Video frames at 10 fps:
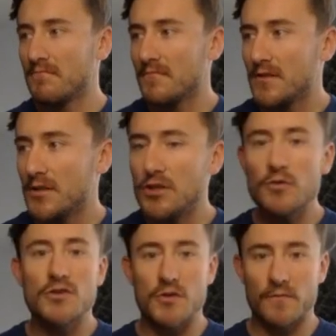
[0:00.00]

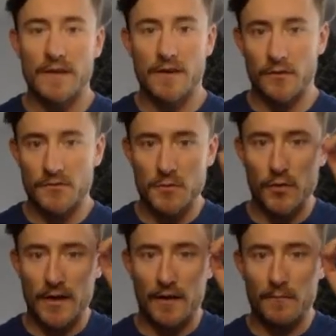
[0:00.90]
YouTube videos you
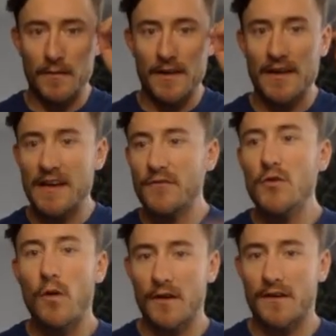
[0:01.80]
put out. If
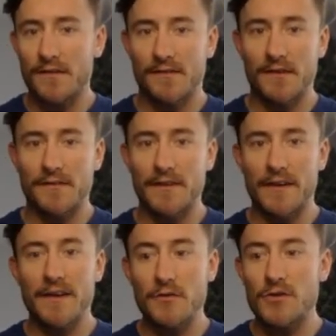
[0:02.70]
you aren't consistent
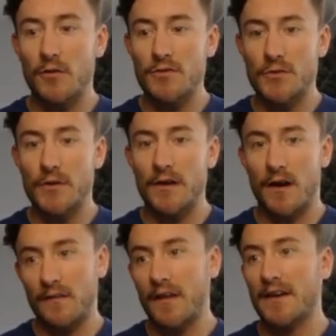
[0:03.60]
and you don't do it
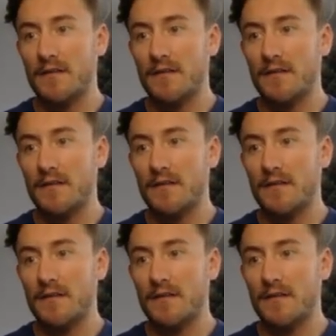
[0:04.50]
on